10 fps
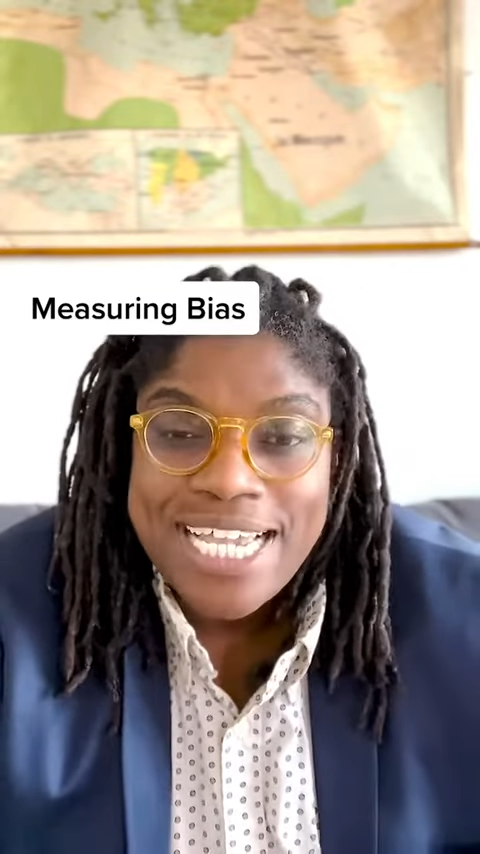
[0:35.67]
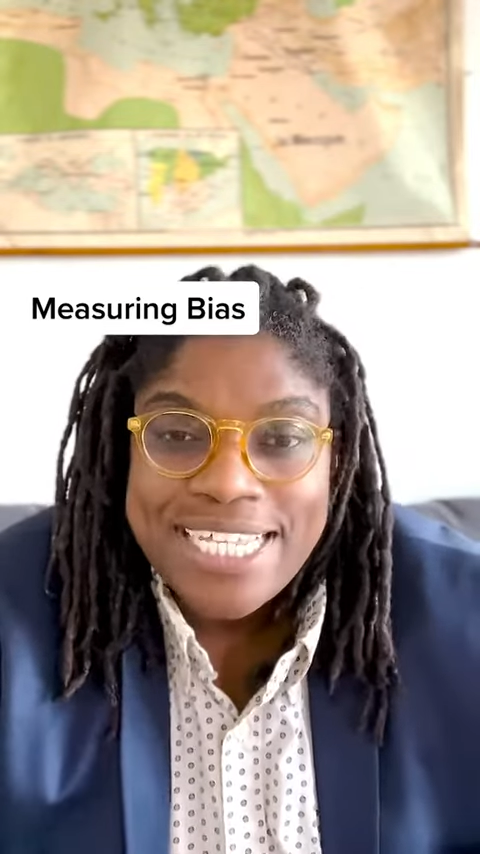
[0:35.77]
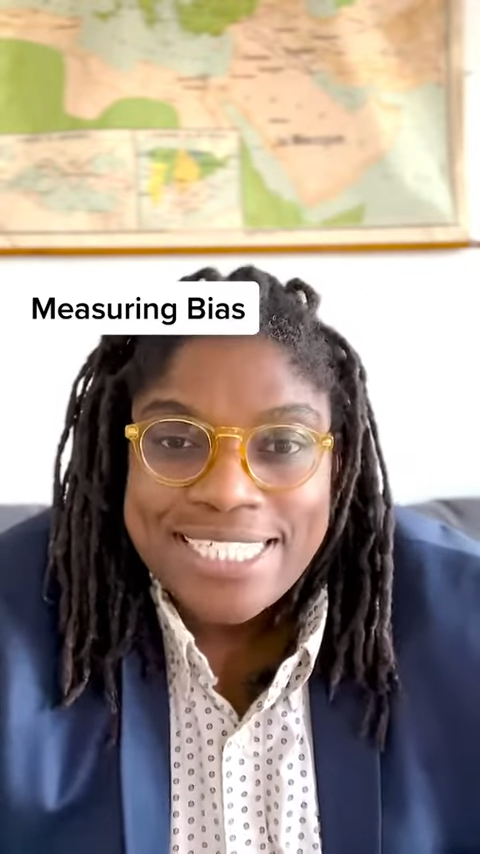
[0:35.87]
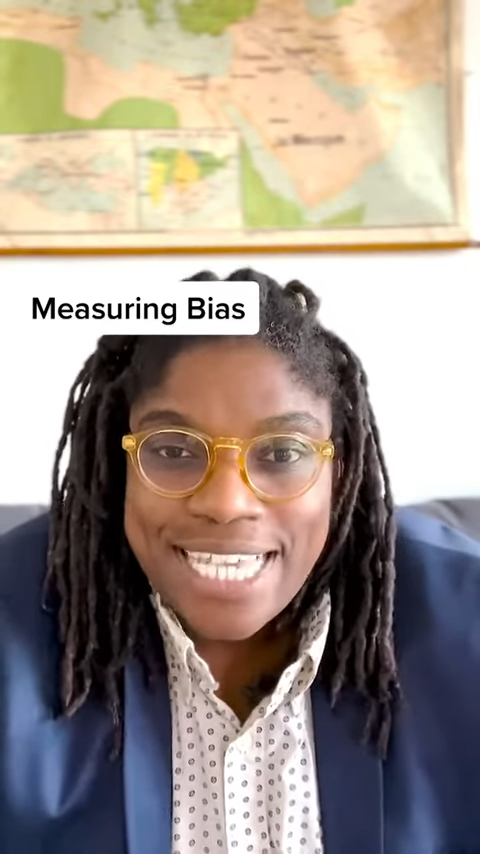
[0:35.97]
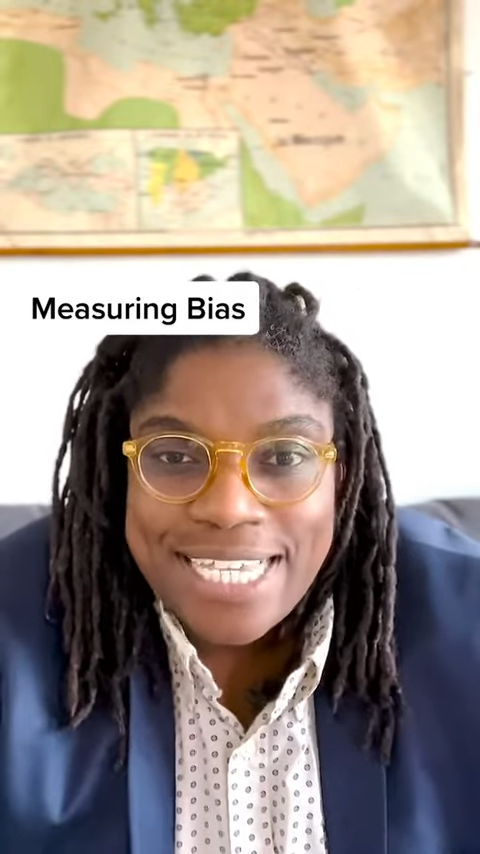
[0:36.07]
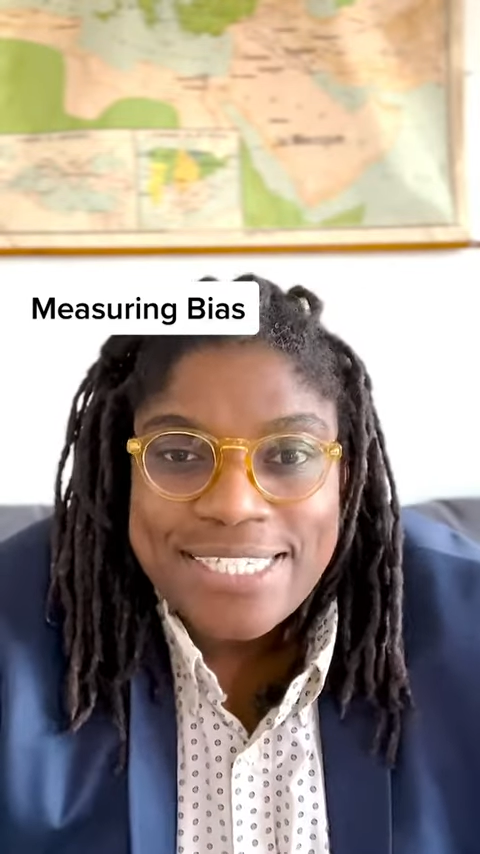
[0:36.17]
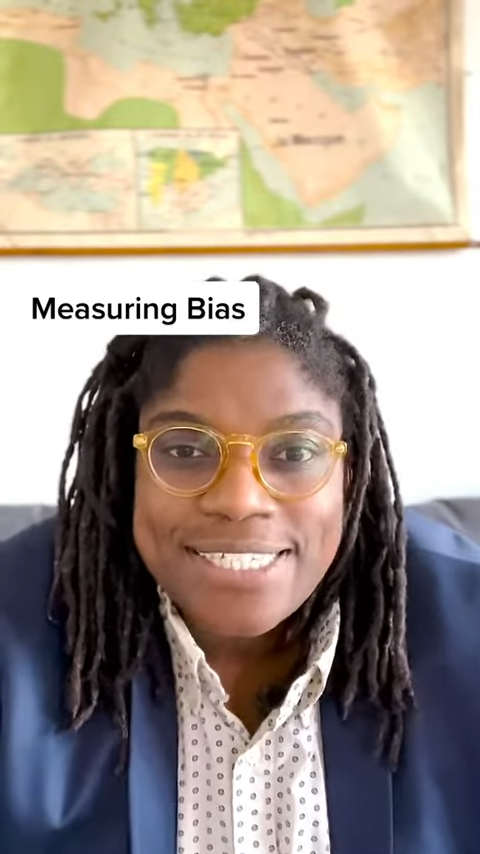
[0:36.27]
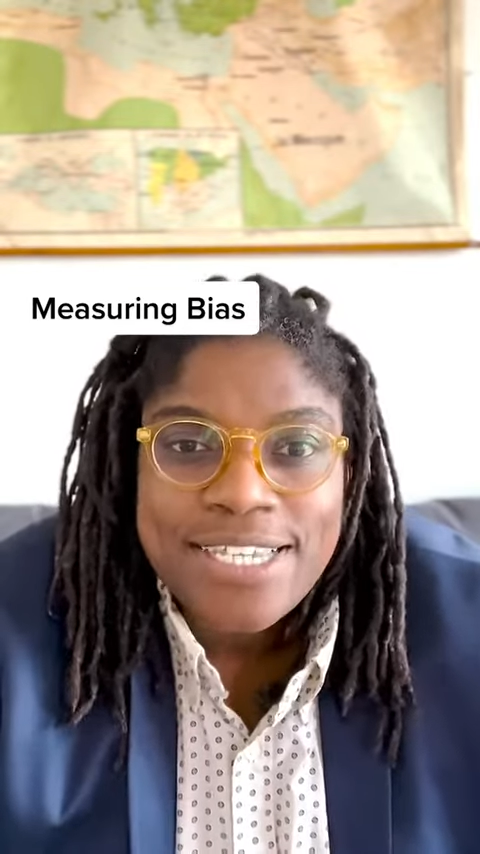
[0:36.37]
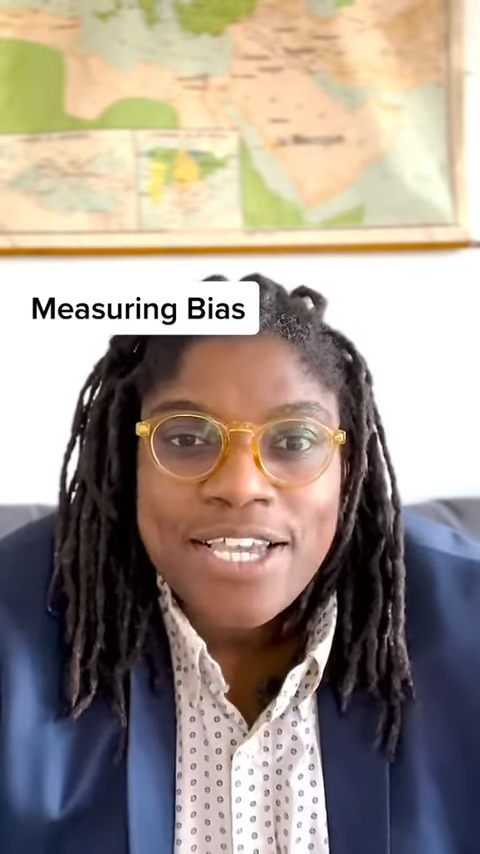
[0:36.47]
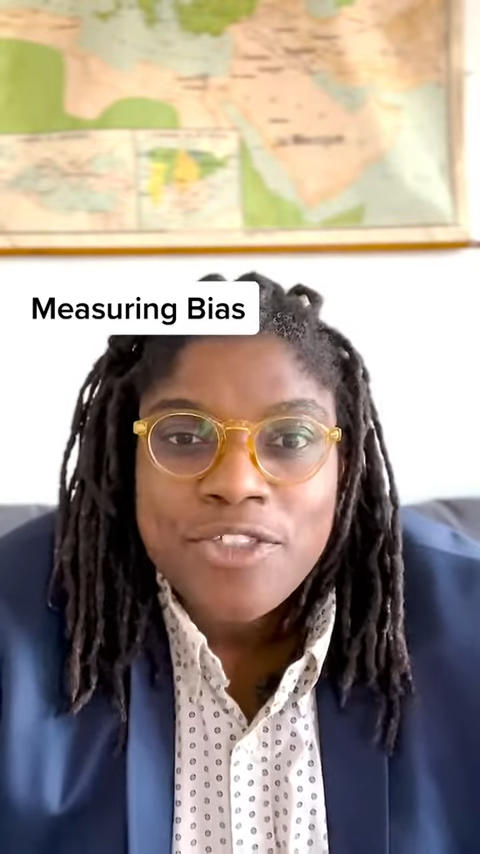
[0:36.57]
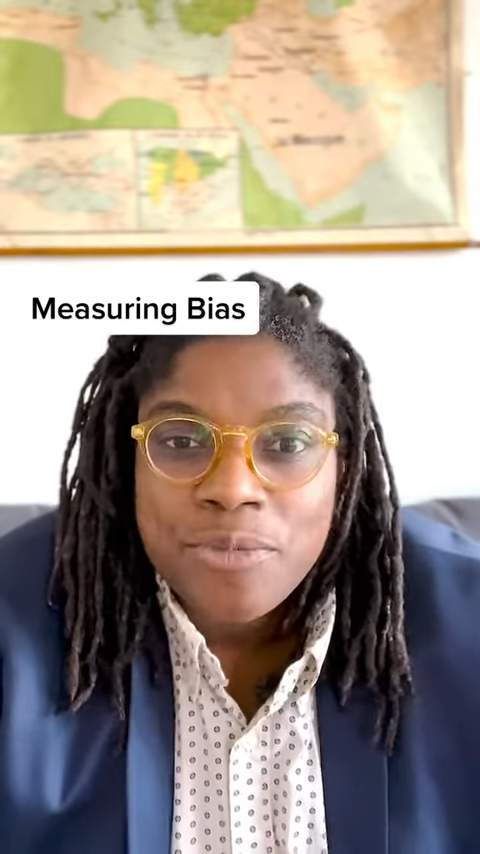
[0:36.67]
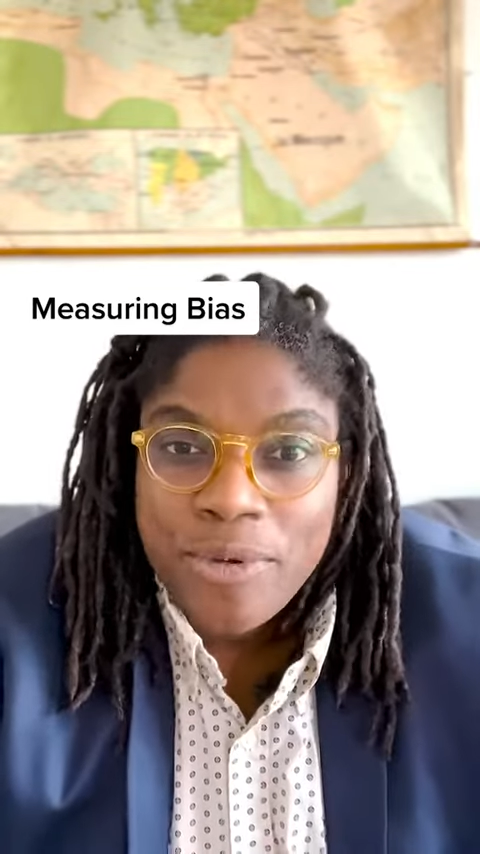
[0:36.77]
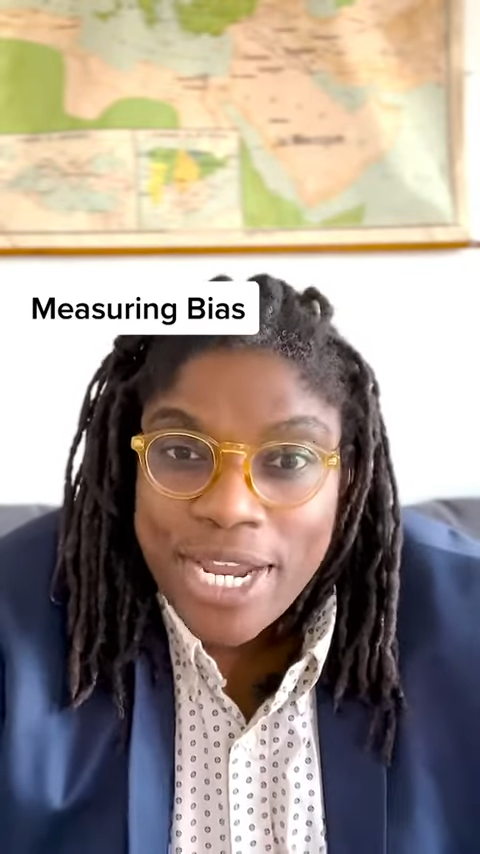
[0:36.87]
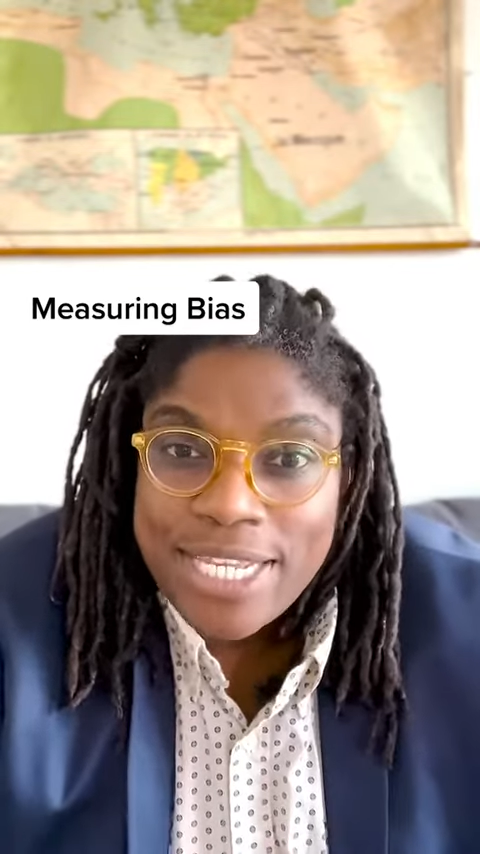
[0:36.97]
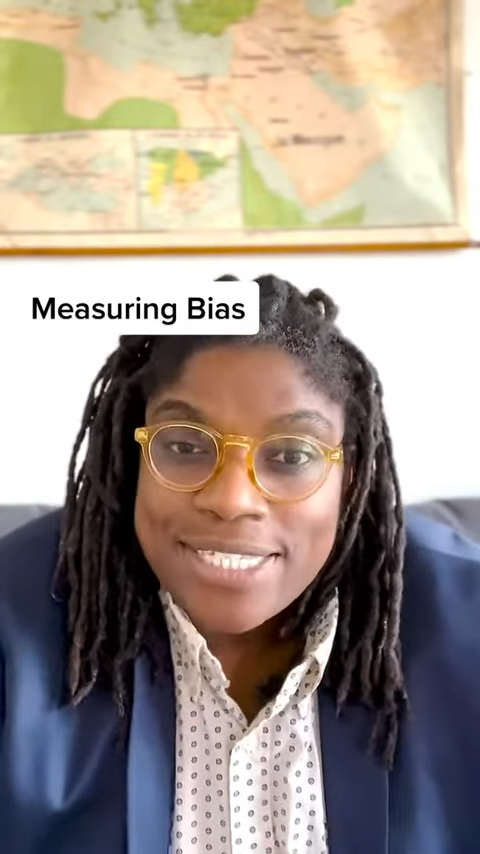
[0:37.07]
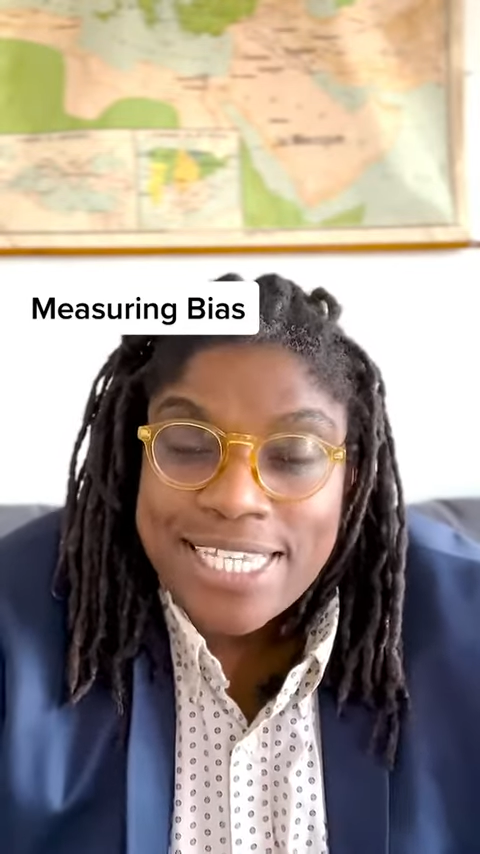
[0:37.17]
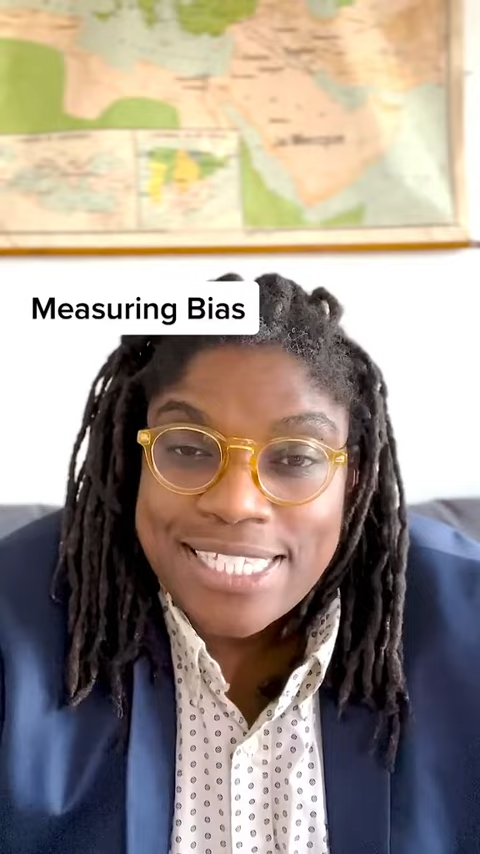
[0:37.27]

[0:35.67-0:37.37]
test the brain's